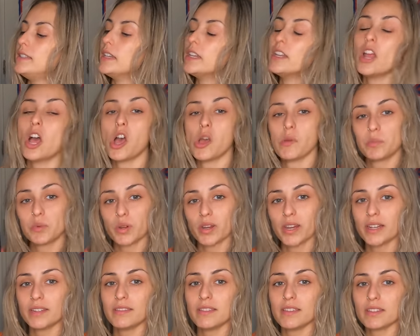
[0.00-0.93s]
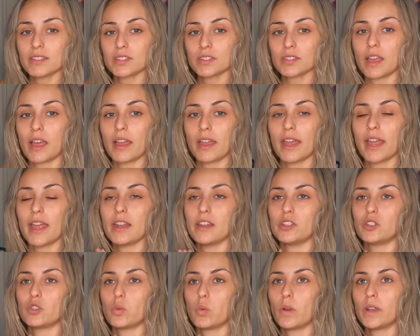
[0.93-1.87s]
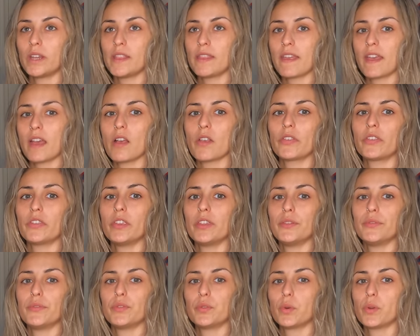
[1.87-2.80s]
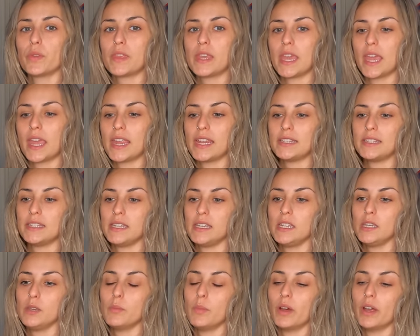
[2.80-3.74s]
did upgrade this. I had a 20,000 for the AT,